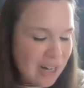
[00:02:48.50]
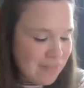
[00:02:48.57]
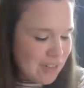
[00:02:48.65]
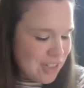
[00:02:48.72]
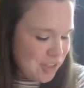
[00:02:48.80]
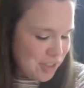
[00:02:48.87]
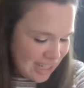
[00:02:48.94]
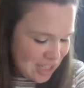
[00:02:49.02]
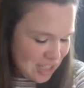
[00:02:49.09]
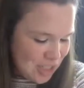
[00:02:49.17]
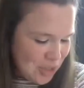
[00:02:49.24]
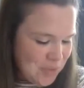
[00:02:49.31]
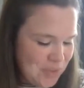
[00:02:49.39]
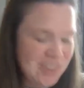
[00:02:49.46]
anniversary
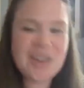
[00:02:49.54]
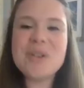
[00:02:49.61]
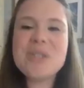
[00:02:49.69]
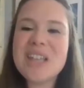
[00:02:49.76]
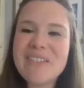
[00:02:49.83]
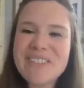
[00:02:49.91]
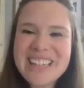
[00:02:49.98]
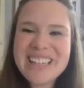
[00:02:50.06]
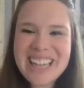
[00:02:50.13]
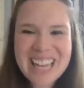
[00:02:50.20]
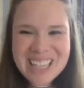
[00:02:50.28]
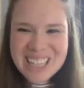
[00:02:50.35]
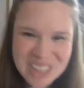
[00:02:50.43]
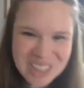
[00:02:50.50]
issue. That was lovely.
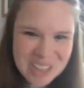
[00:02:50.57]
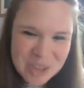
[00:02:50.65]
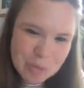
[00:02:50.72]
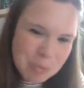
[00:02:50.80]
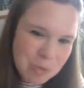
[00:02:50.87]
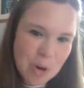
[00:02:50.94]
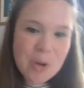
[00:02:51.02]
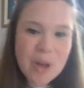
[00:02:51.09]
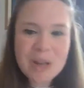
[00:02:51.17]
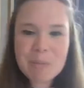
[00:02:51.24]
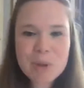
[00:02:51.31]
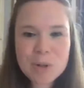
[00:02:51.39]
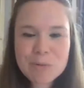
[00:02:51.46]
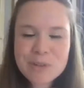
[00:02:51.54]
And you wrote a
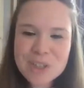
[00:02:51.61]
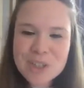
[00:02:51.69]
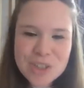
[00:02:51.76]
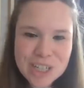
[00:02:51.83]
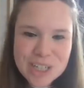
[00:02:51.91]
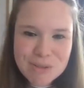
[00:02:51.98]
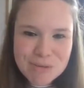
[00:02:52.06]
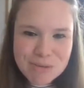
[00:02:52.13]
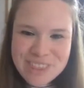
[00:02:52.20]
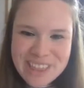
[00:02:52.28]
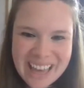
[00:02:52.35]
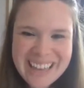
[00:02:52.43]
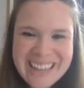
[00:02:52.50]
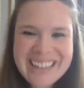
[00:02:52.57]
beautiful introduction for
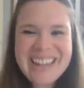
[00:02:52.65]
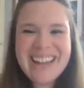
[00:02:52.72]
that.